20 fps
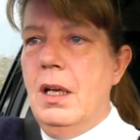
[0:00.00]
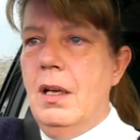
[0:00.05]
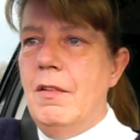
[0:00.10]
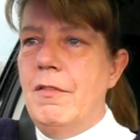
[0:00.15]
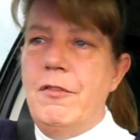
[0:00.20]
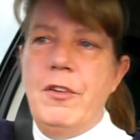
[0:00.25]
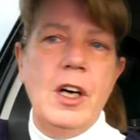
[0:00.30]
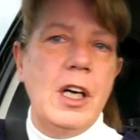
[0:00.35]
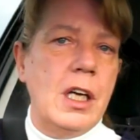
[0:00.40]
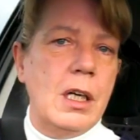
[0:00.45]

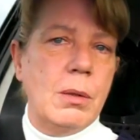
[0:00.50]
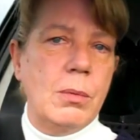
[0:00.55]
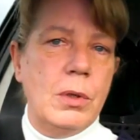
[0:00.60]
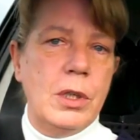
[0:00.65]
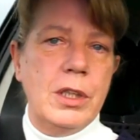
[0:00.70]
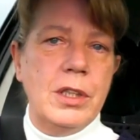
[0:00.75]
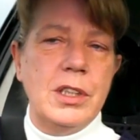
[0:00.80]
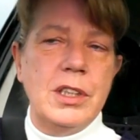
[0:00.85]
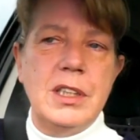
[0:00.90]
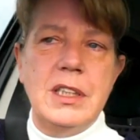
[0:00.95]

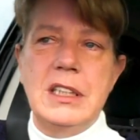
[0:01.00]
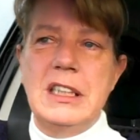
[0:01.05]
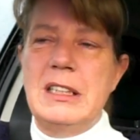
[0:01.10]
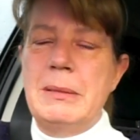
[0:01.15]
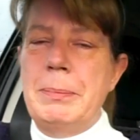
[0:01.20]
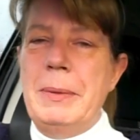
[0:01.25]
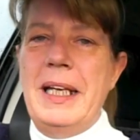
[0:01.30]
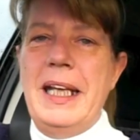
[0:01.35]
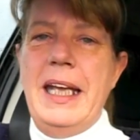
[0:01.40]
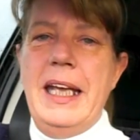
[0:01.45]
fireworks
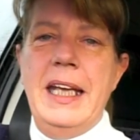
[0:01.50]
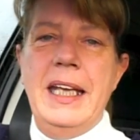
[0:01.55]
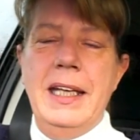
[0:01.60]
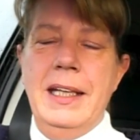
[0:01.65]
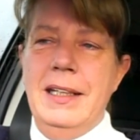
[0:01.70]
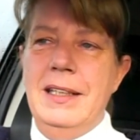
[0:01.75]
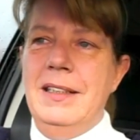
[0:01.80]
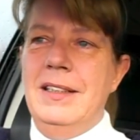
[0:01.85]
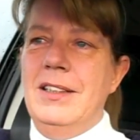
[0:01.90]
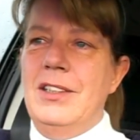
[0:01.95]
display
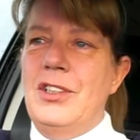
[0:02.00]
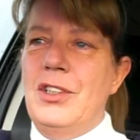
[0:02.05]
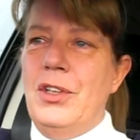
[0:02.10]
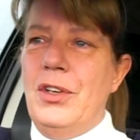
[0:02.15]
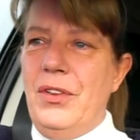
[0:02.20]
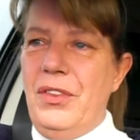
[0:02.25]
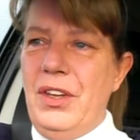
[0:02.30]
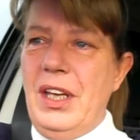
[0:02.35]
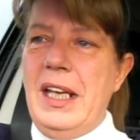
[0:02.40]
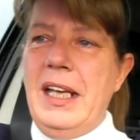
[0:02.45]
and sort
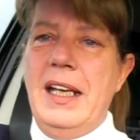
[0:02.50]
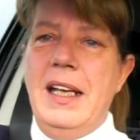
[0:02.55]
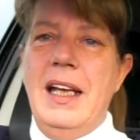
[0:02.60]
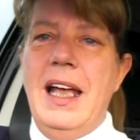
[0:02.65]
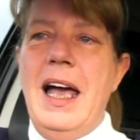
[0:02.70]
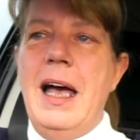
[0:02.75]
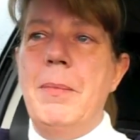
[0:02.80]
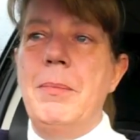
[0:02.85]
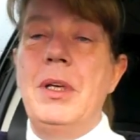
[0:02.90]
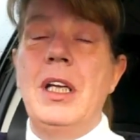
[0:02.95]
of thing
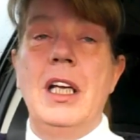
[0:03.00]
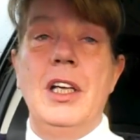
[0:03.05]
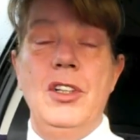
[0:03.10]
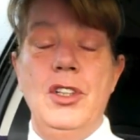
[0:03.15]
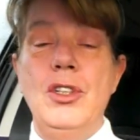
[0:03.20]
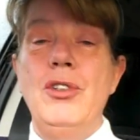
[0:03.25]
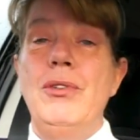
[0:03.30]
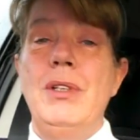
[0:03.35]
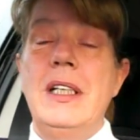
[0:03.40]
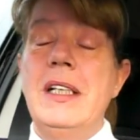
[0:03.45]
happening at
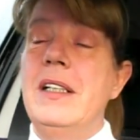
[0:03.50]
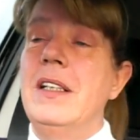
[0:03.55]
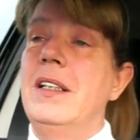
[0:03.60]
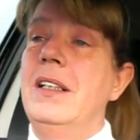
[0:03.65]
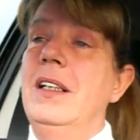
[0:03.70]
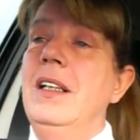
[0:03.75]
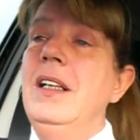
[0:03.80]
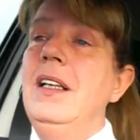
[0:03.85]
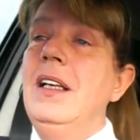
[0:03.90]
New Year.